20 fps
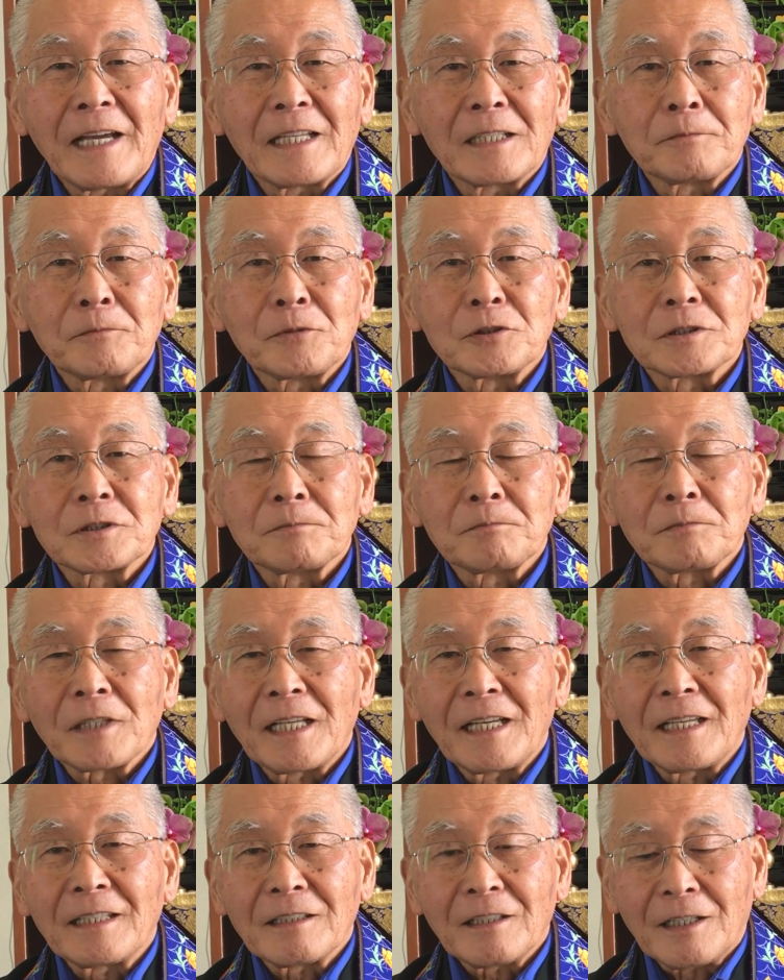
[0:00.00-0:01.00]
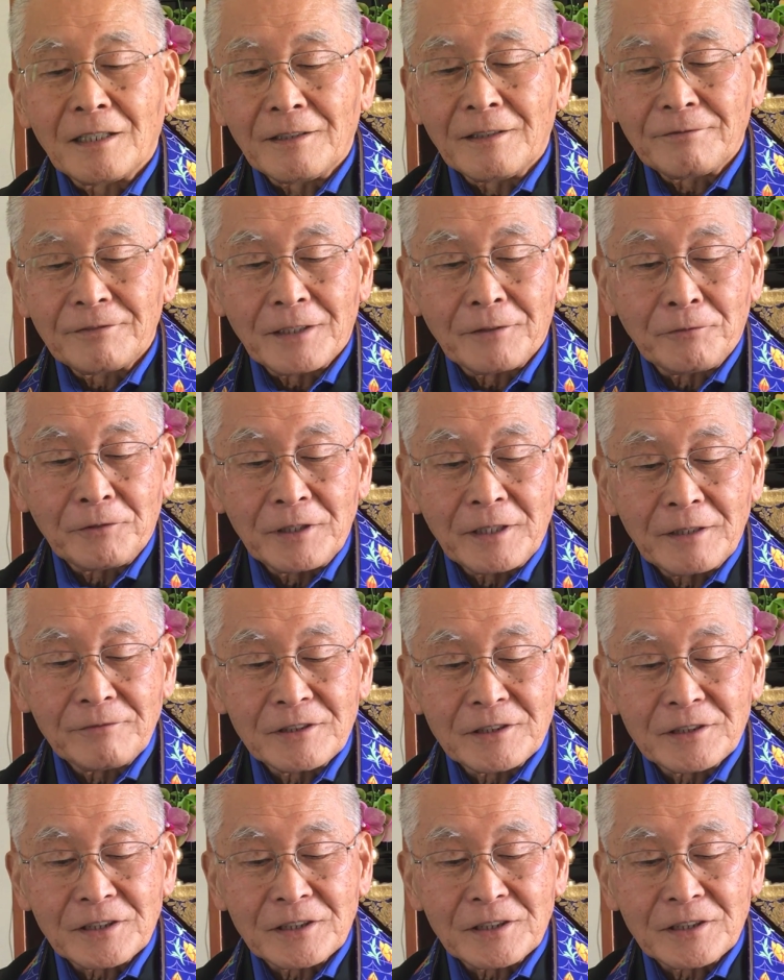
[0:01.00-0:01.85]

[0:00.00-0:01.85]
animals and plant life that we have